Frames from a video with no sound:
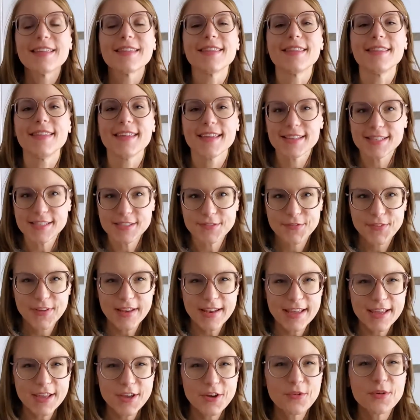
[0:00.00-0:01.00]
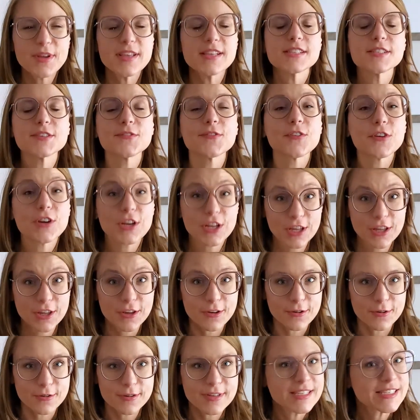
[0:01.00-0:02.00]
this video is for
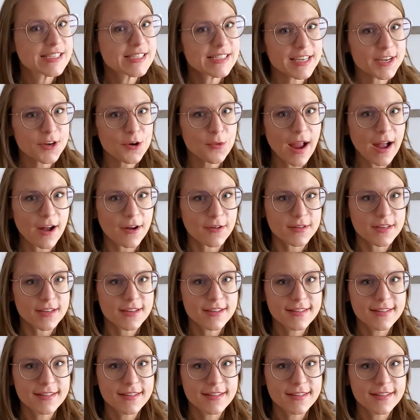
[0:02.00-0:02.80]
you. Stick around.